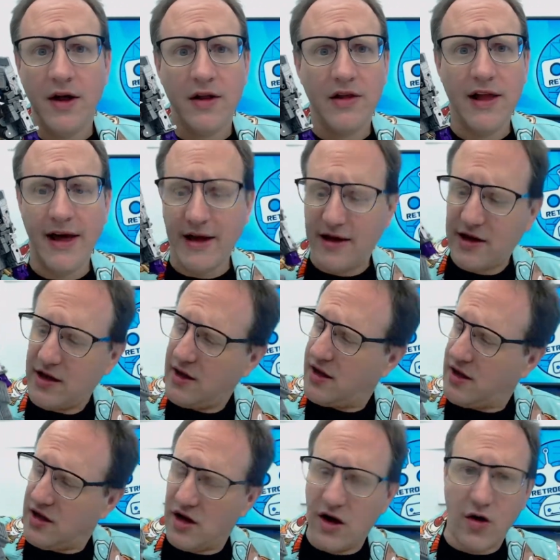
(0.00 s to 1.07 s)
Like,
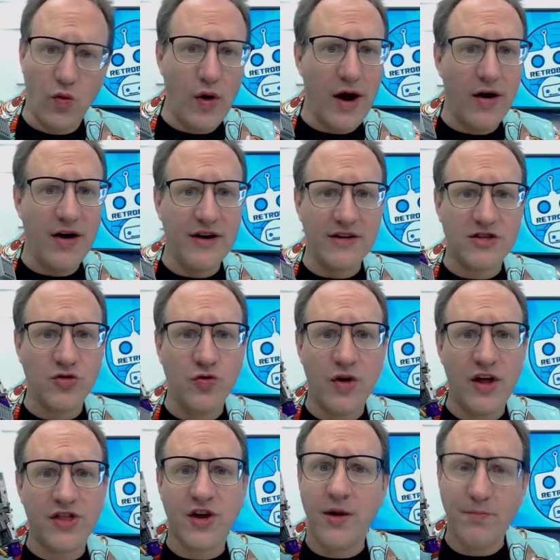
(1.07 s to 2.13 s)
You know, whereas
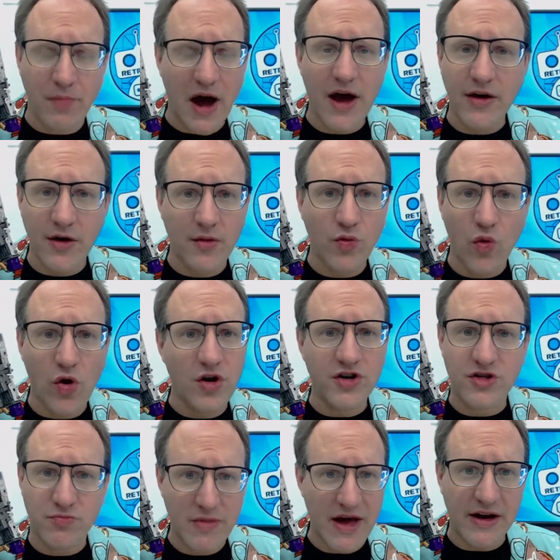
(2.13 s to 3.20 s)
with Combiner
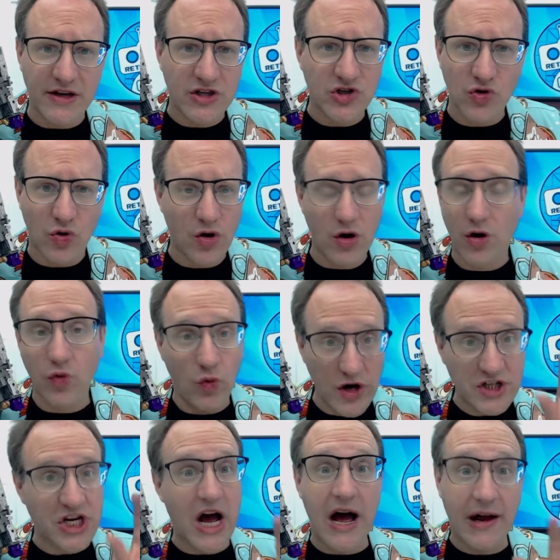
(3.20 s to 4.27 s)
Wars Menasor,
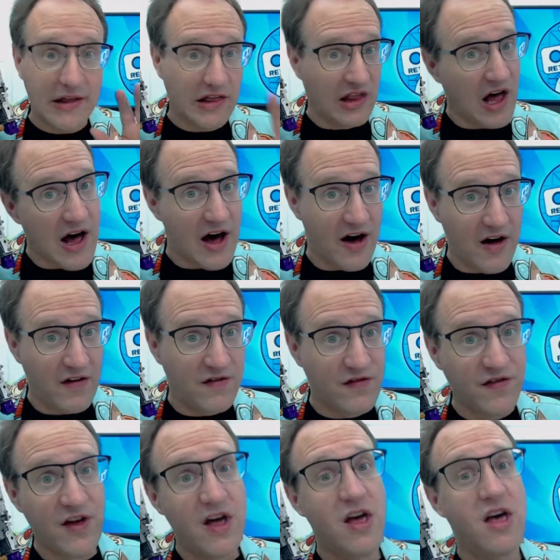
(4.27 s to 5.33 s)
which I love,